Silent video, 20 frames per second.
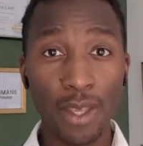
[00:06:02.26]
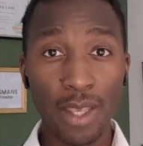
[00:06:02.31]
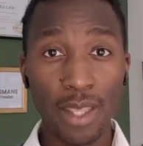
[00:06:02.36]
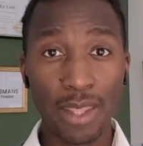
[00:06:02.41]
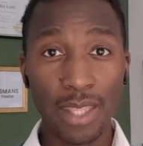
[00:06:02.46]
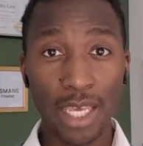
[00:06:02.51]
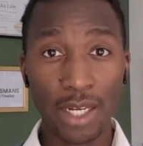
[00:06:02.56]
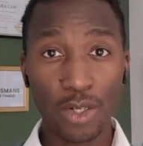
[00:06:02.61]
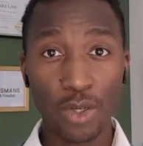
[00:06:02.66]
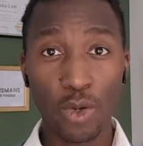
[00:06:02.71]

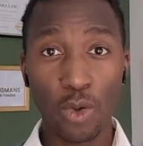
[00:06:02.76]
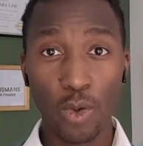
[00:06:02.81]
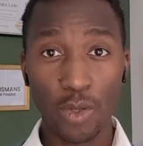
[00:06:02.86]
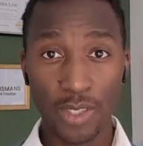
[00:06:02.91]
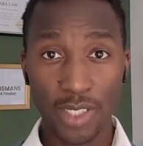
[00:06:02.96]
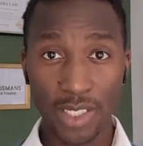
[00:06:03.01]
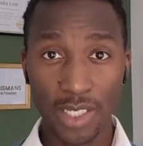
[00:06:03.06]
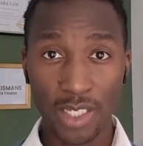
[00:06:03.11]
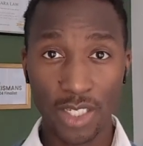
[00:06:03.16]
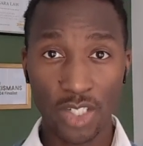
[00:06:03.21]
that
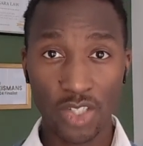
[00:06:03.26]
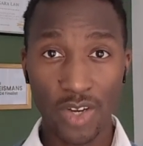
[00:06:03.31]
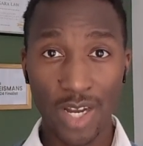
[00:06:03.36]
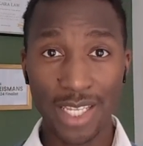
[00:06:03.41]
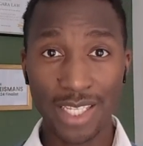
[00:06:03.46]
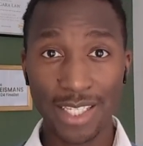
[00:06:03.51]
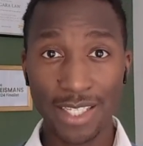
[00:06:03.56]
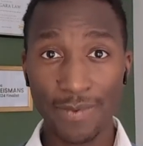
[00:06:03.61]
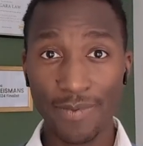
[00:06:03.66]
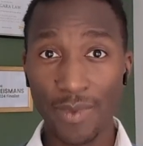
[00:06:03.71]
causes
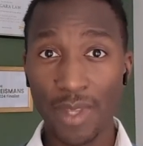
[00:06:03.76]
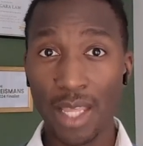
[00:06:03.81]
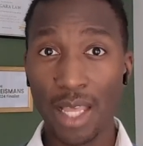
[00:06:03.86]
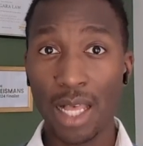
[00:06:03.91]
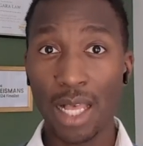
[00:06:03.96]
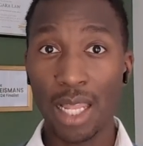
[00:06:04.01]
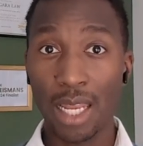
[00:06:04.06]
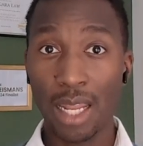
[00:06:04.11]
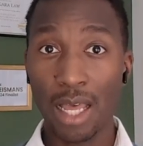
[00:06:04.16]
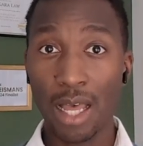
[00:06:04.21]
distress,
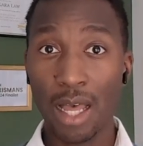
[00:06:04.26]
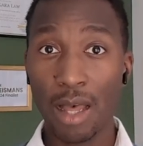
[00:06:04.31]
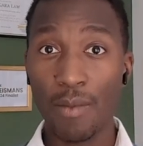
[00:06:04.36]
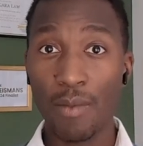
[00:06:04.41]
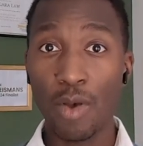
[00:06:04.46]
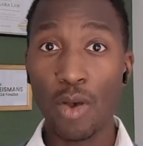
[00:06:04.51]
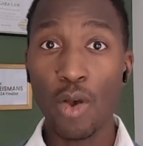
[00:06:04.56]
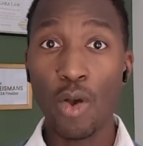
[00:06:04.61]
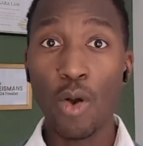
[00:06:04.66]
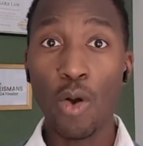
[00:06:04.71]

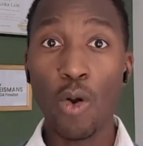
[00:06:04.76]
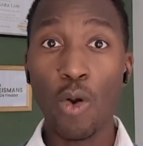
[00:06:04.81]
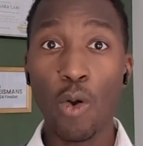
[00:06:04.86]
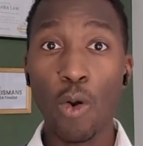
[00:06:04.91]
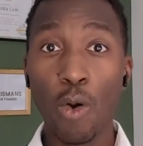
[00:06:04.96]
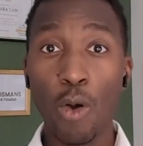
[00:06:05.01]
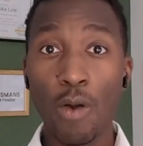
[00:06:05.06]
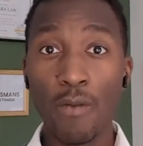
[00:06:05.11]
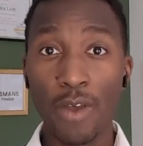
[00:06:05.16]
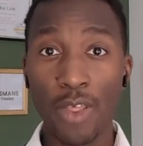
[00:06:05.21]
alarm,
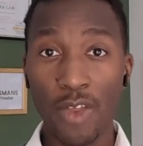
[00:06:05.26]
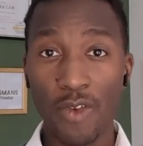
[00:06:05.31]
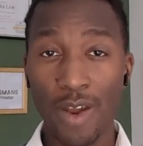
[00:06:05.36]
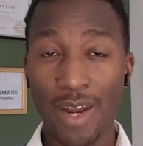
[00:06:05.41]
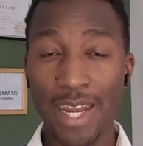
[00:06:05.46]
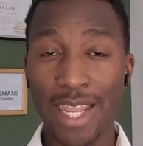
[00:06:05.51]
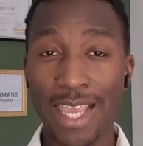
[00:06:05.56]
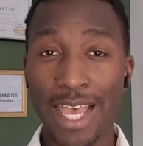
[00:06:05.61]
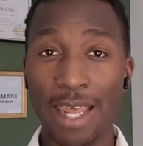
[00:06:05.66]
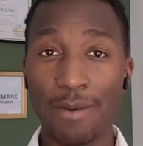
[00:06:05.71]
or of a
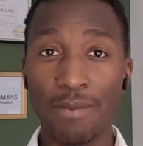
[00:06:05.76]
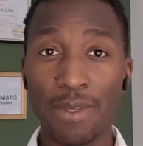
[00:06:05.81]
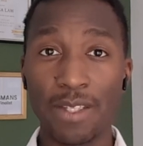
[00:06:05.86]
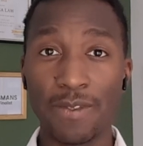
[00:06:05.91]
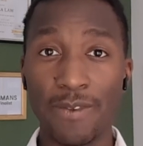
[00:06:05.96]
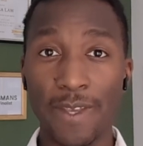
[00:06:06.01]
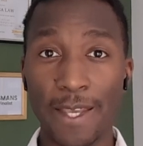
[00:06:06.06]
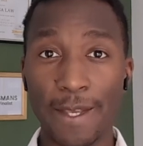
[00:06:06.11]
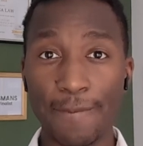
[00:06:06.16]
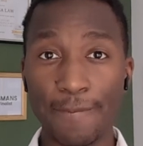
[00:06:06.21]
threatening
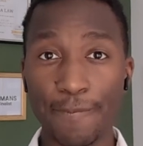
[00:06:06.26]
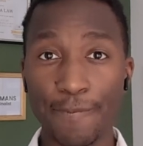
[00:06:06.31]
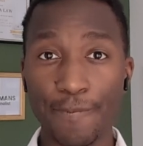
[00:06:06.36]
atmosphere.